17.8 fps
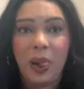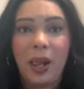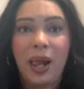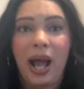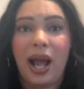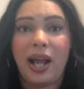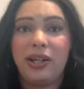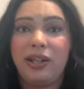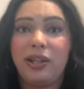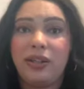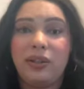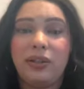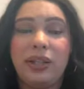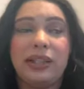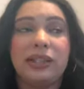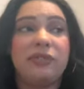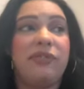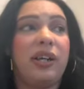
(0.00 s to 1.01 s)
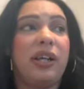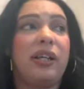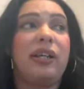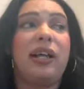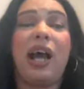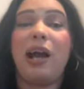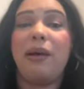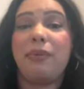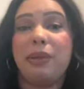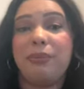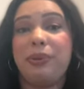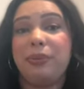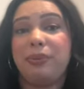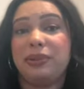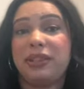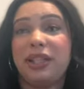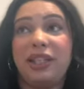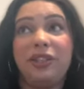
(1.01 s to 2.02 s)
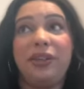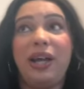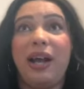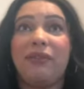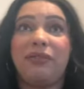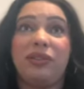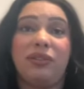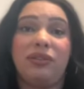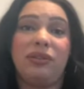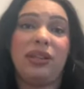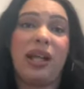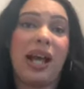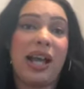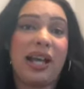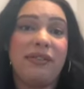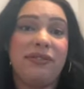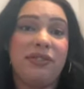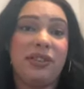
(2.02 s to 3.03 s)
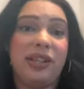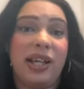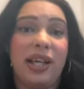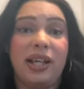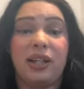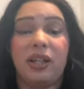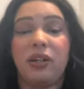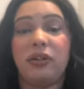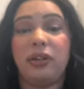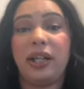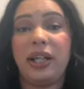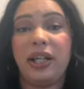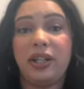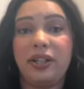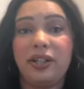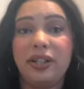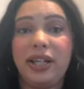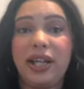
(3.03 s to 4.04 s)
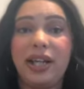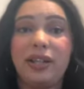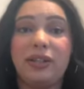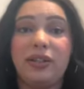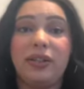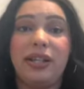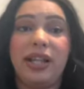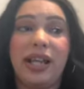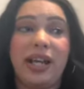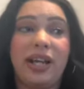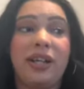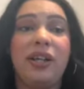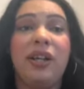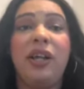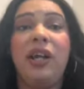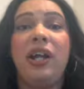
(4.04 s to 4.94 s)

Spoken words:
I know it's very common that people say you have no life, you can't go here, you can't go there.